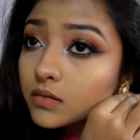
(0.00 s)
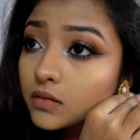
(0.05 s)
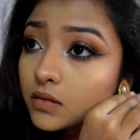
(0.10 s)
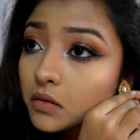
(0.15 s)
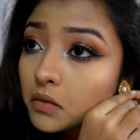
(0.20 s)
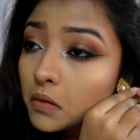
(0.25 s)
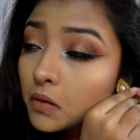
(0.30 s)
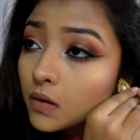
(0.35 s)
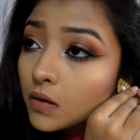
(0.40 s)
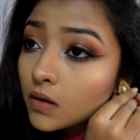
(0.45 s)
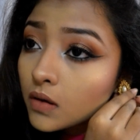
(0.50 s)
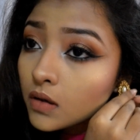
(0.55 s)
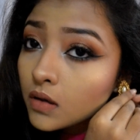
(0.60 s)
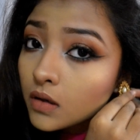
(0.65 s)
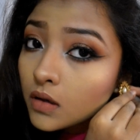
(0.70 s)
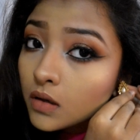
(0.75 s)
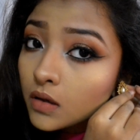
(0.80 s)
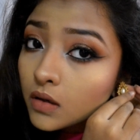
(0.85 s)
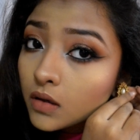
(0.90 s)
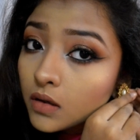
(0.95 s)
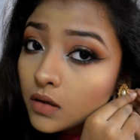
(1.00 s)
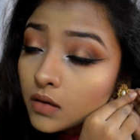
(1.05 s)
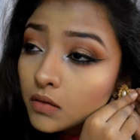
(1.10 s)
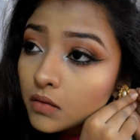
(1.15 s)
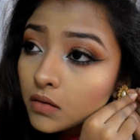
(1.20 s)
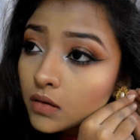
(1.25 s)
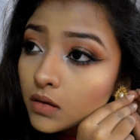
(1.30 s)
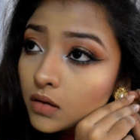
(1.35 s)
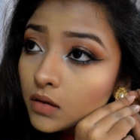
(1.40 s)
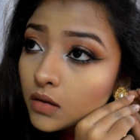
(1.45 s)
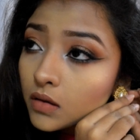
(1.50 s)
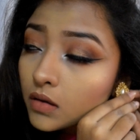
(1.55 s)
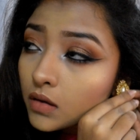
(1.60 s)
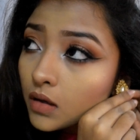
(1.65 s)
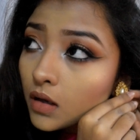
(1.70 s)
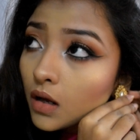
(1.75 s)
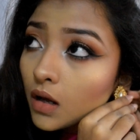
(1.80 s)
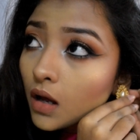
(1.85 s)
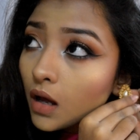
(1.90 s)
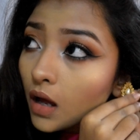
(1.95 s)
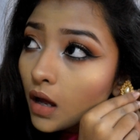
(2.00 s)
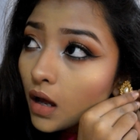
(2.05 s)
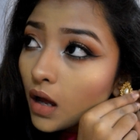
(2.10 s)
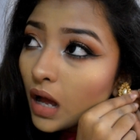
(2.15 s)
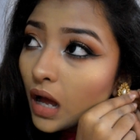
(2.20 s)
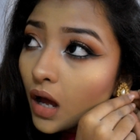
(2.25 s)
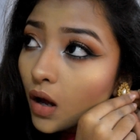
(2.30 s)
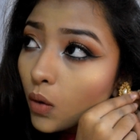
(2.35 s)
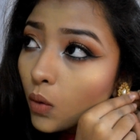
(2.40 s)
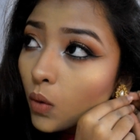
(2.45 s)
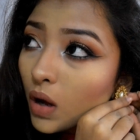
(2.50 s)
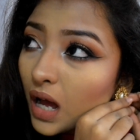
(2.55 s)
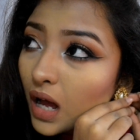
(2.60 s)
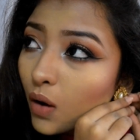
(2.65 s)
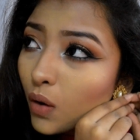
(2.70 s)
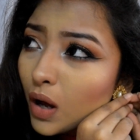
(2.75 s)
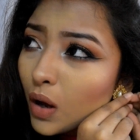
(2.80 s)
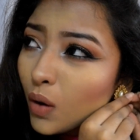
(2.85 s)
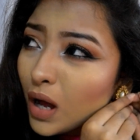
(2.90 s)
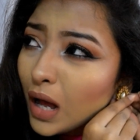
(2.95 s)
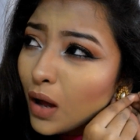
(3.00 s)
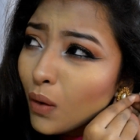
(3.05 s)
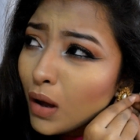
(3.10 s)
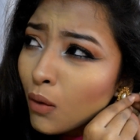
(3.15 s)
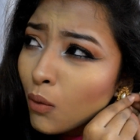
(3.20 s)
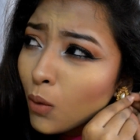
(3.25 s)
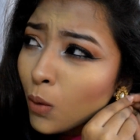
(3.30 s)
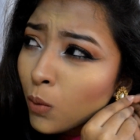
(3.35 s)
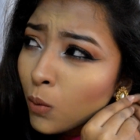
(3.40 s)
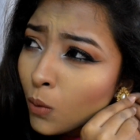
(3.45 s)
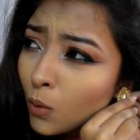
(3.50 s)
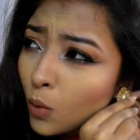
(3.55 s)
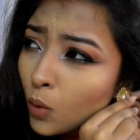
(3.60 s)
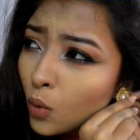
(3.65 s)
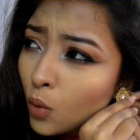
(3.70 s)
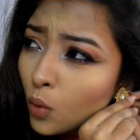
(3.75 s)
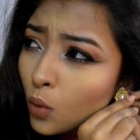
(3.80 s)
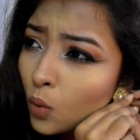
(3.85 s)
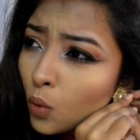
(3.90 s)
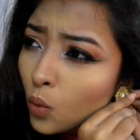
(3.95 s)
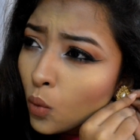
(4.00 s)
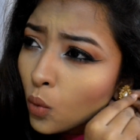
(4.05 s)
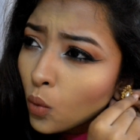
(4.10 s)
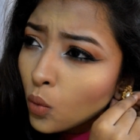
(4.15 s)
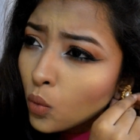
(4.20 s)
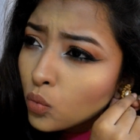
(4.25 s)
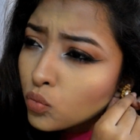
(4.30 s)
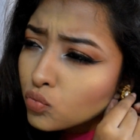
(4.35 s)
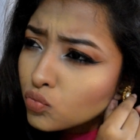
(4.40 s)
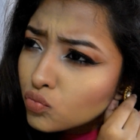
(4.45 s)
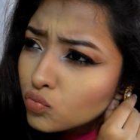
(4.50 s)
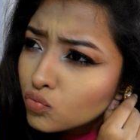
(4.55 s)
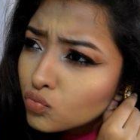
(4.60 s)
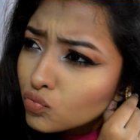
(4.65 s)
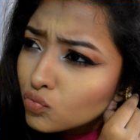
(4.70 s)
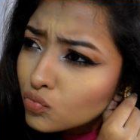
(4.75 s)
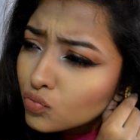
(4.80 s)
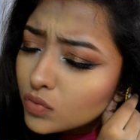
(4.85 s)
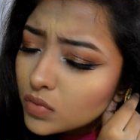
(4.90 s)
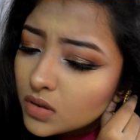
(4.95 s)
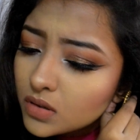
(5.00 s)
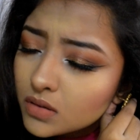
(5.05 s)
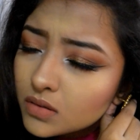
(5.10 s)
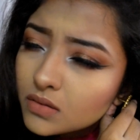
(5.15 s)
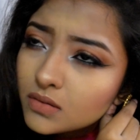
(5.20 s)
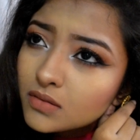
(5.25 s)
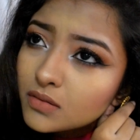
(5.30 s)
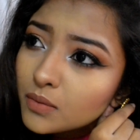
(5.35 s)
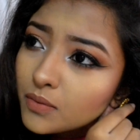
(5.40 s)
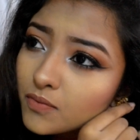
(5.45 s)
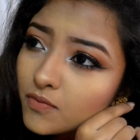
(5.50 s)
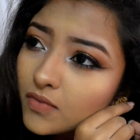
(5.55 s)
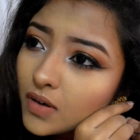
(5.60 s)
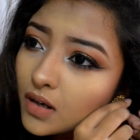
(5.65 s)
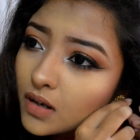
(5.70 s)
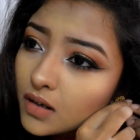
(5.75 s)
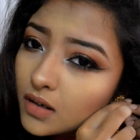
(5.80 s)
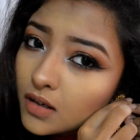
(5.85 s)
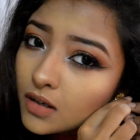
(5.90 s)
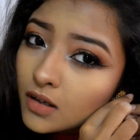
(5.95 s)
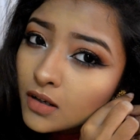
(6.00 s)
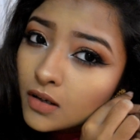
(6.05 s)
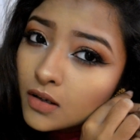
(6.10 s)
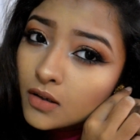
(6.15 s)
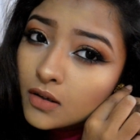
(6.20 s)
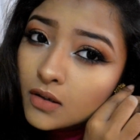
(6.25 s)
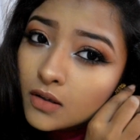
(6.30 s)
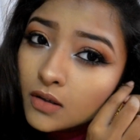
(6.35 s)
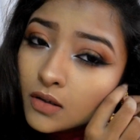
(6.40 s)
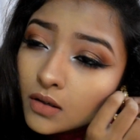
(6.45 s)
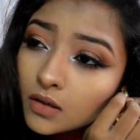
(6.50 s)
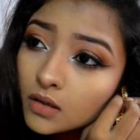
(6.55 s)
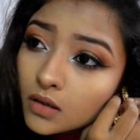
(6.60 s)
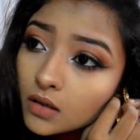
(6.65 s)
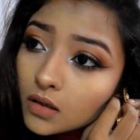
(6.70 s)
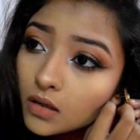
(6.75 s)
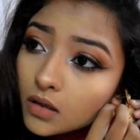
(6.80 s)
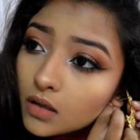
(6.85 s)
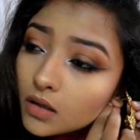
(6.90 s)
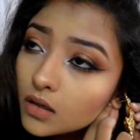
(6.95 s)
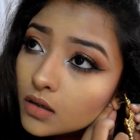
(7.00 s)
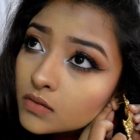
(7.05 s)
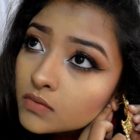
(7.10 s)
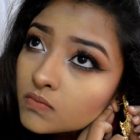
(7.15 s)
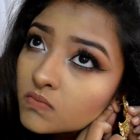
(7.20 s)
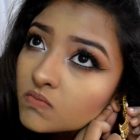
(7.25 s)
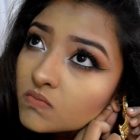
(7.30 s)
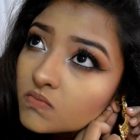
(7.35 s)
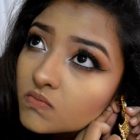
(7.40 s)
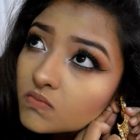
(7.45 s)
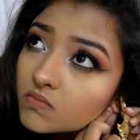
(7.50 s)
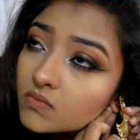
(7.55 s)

get ready if I were going to a puja. So basically I wore my earrings, and now I'm going to show you how to wear a tikli